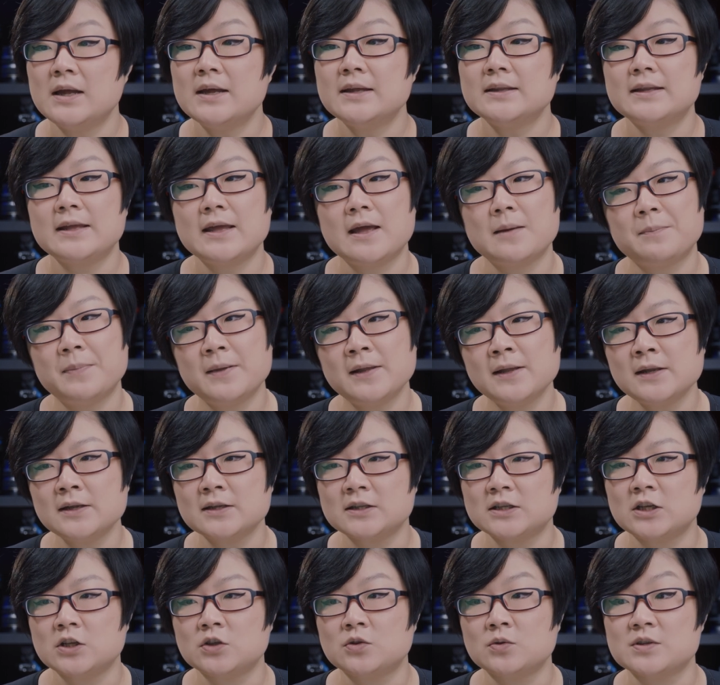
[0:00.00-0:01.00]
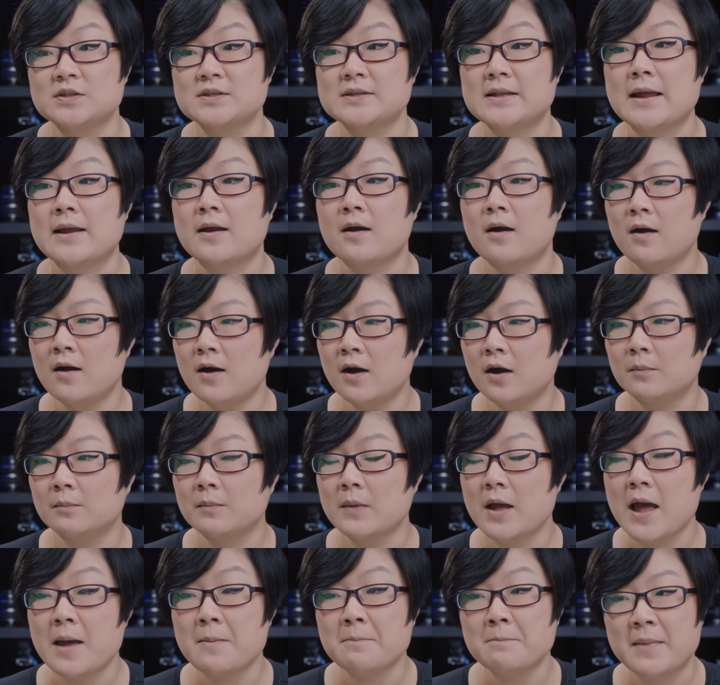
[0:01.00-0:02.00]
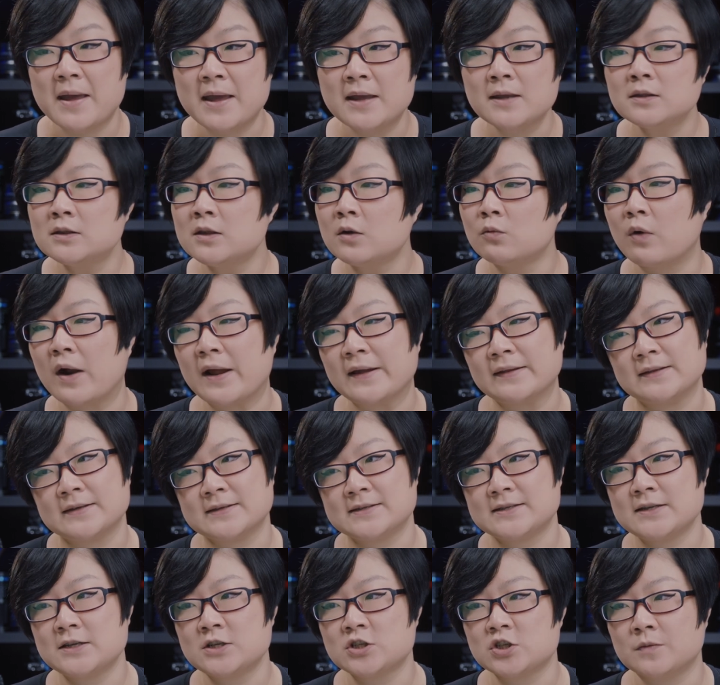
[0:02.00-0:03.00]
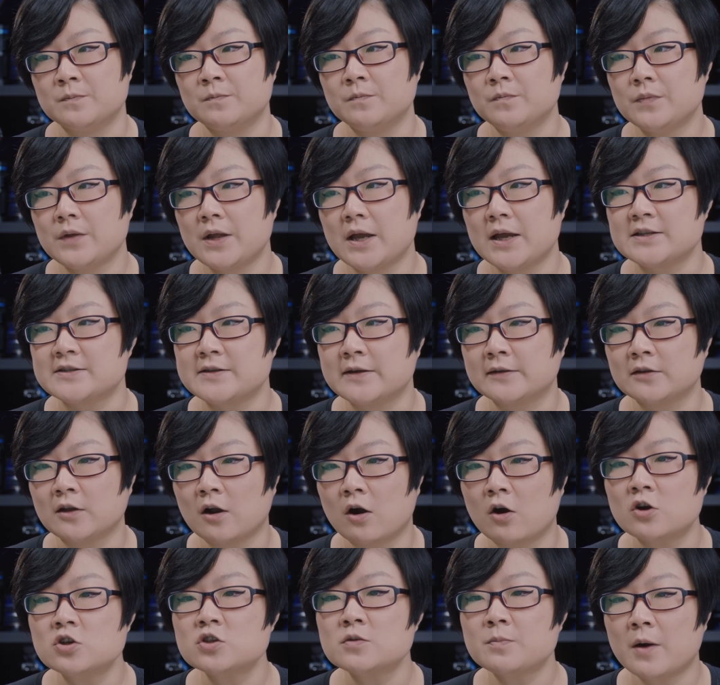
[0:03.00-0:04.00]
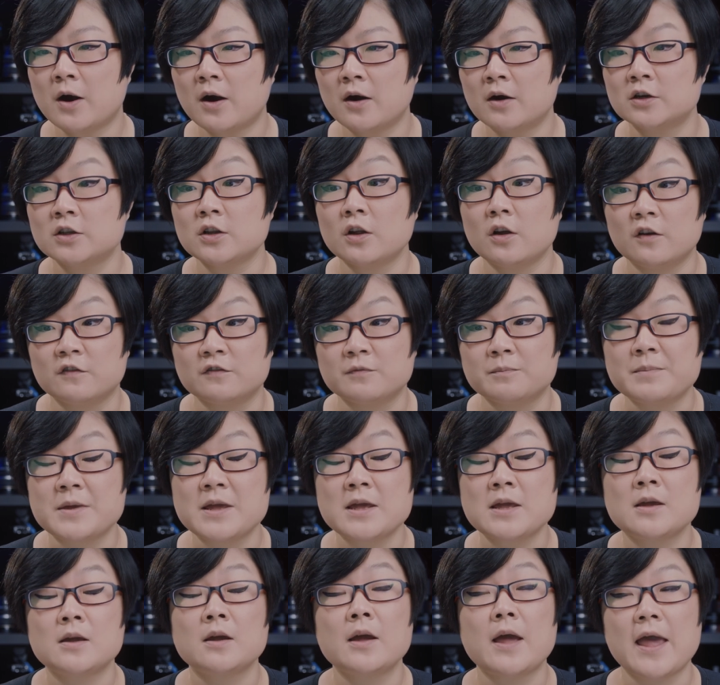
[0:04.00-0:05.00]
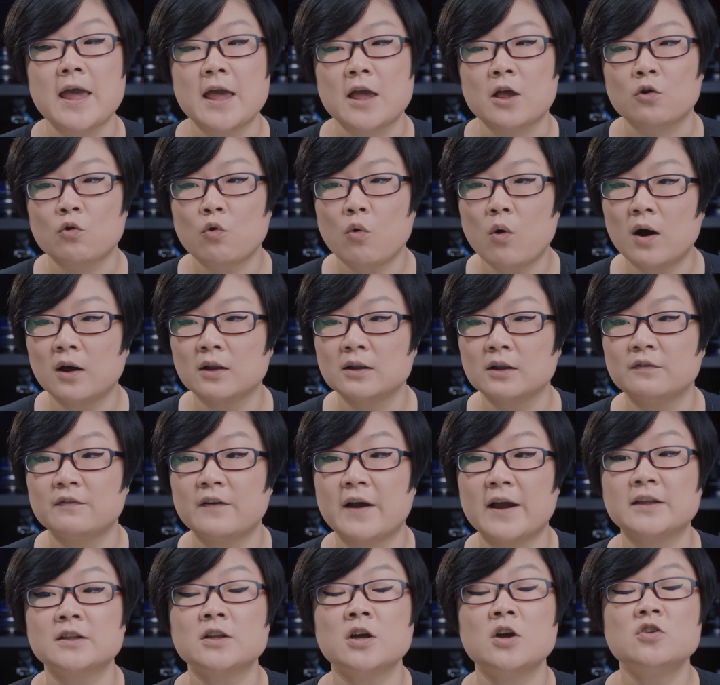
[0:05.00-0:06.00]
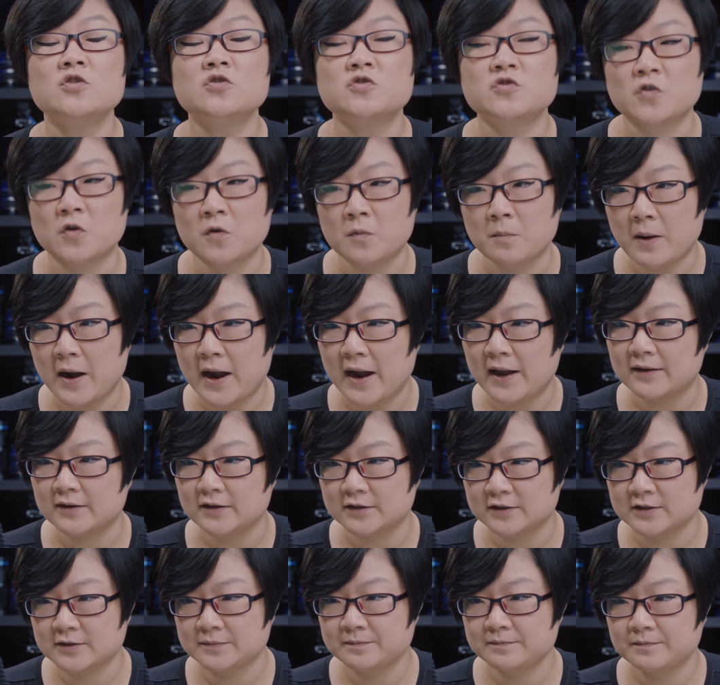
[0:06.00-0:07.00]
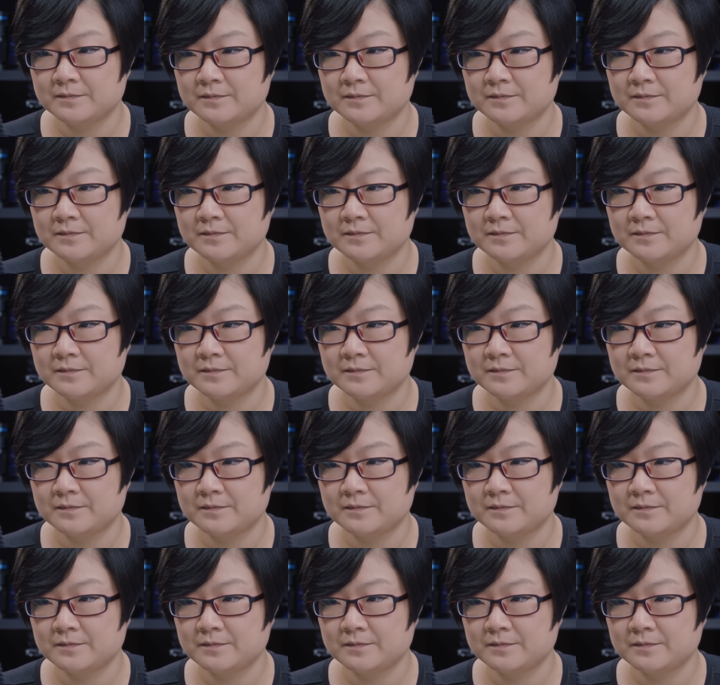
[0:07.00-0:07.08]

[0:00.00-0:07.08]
The ability to stay calm and make the right decision is a large part of being a qualified drone pilot.